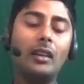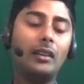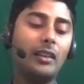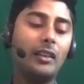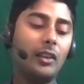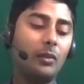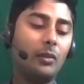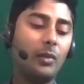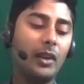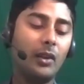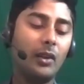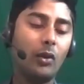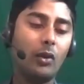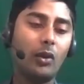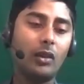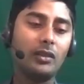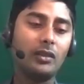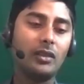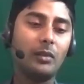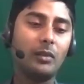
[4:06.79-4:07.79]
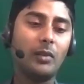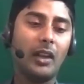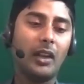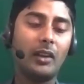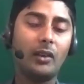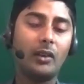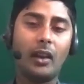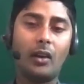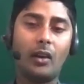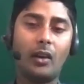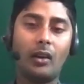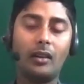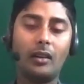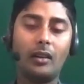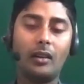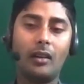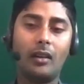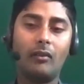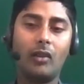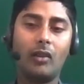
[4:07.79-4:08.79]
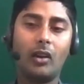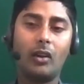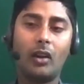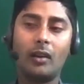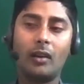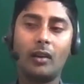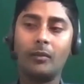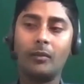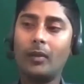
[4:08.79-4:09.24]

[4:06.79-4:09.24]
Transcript: there will be no concept that you cannot work on.